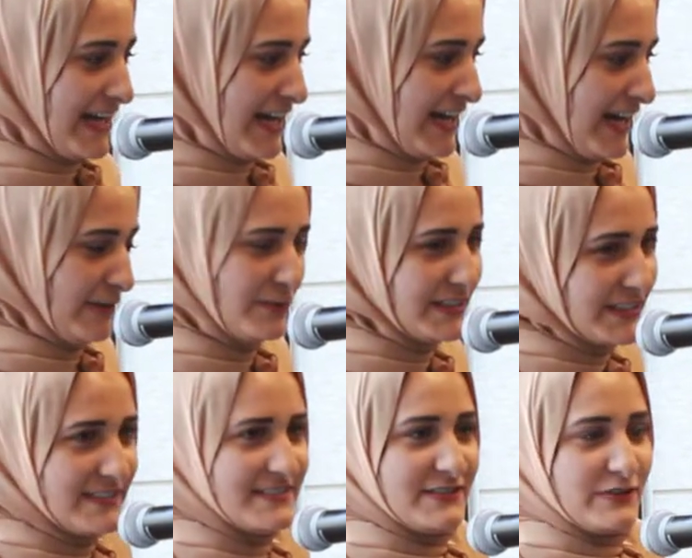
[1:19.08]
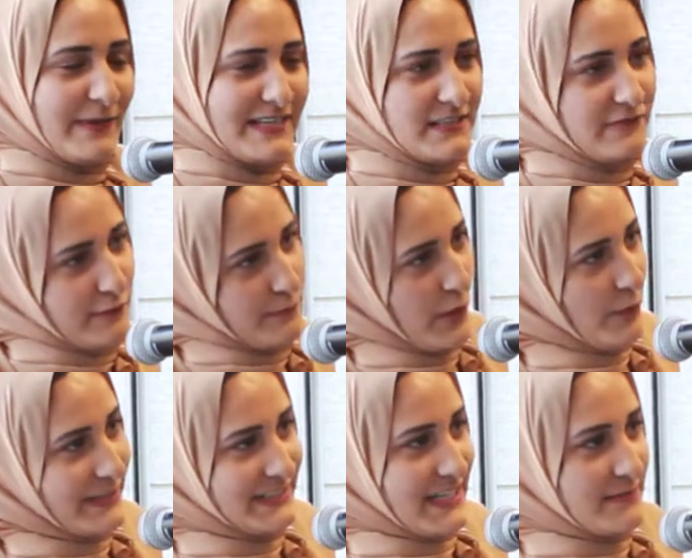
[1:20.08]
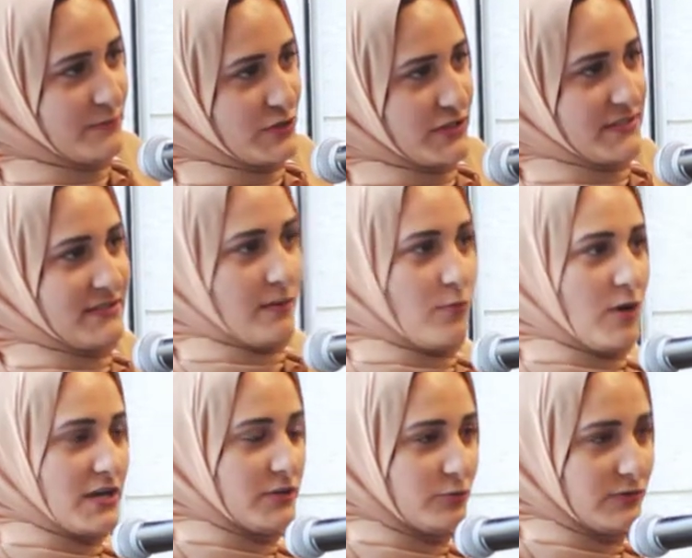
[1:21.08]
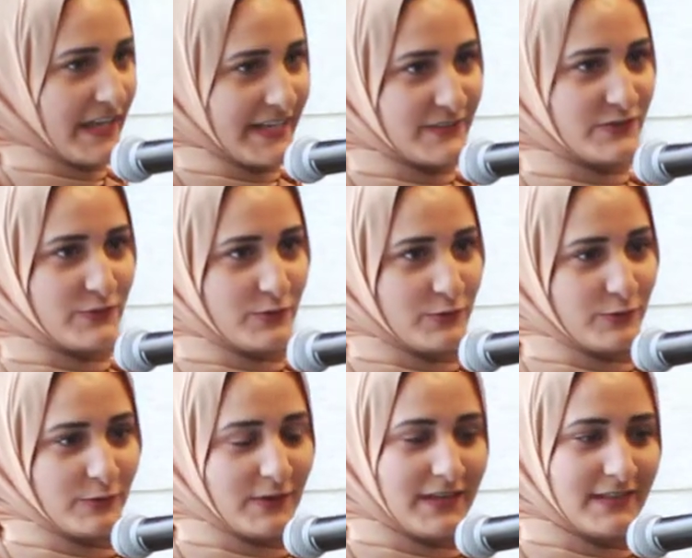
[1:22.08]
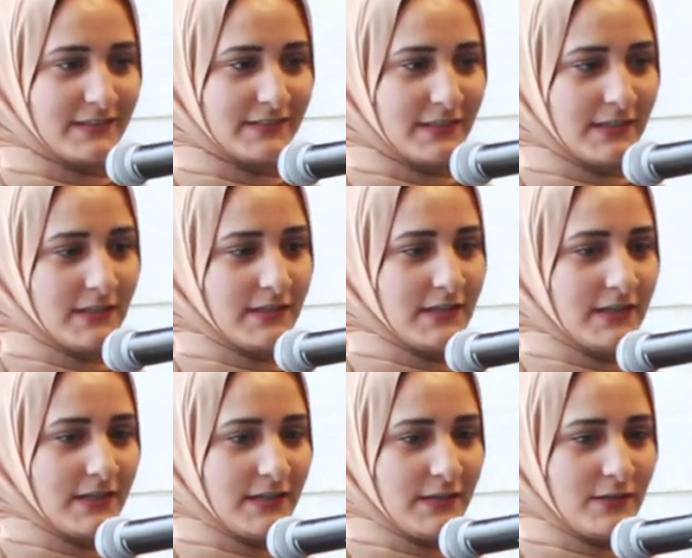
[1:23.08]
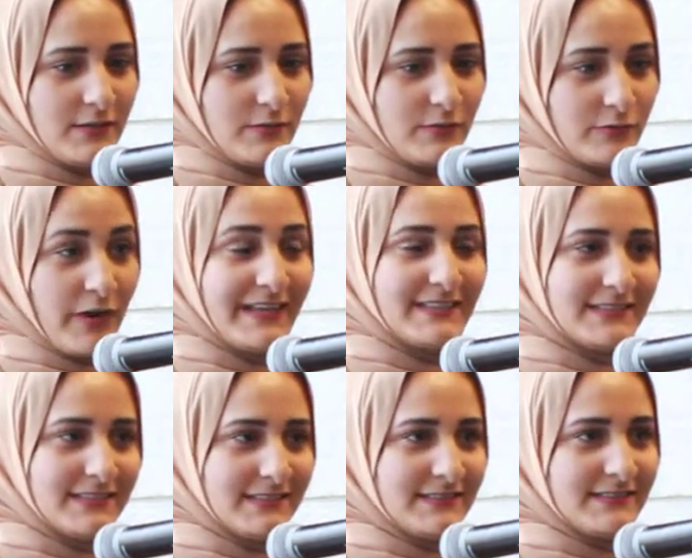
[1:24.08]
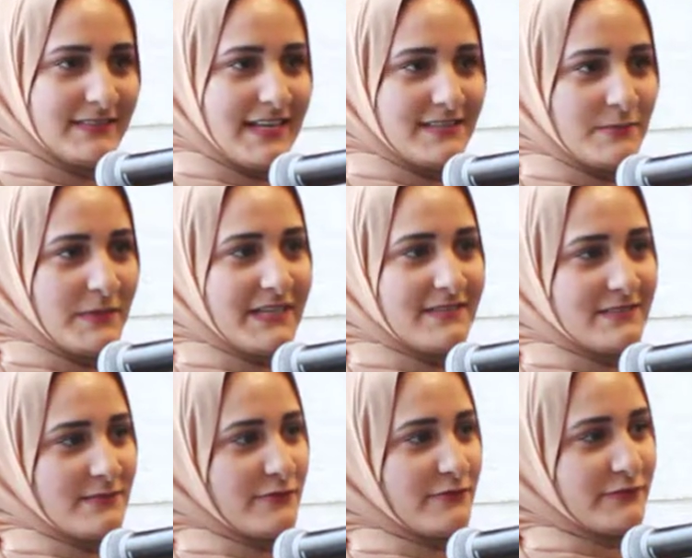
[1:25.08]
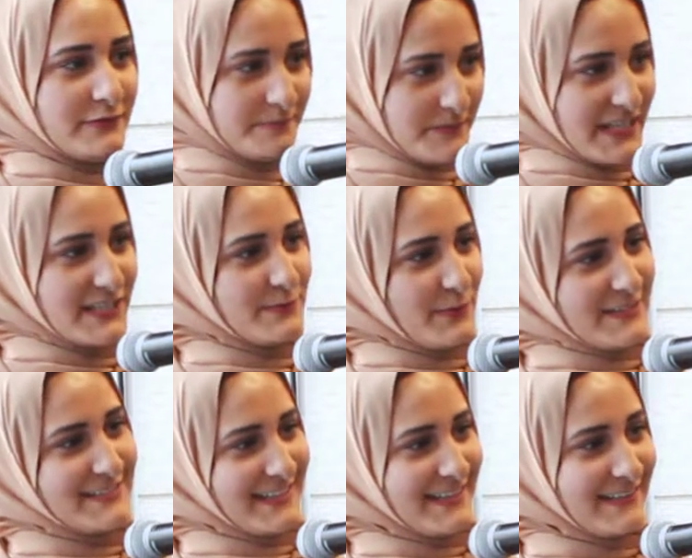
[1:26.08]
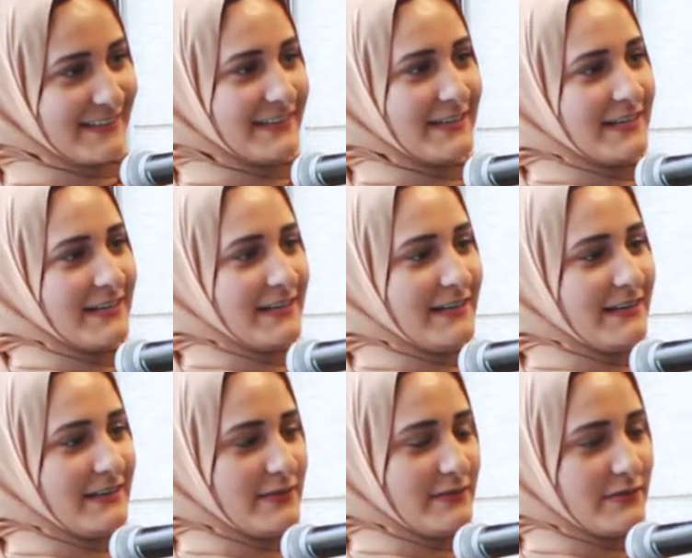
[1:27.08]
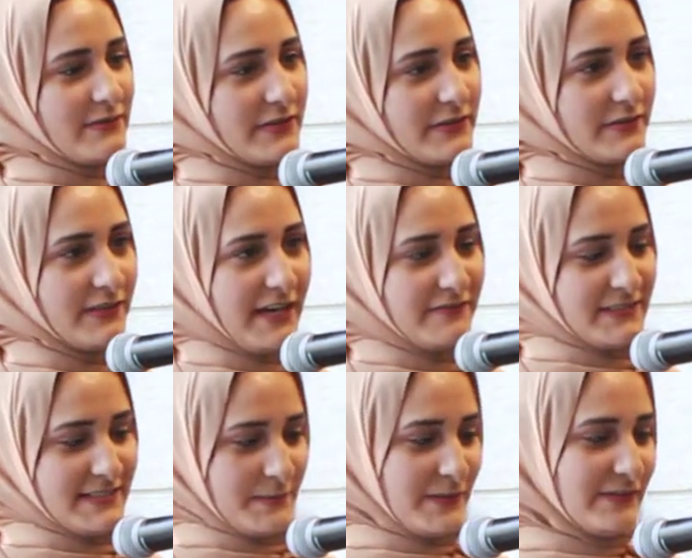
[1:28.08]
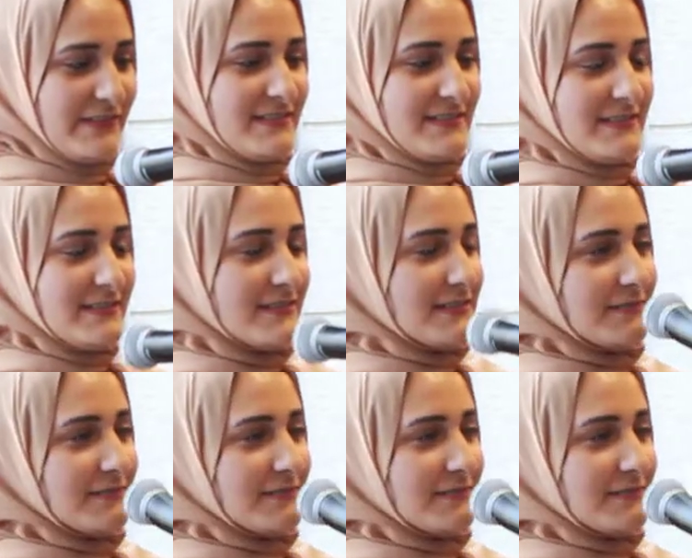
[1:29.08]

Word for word: I wouldn't consider myself a poet. I'm just someone who likes to uh, uh, write as a means of expressing Uh, their life experiences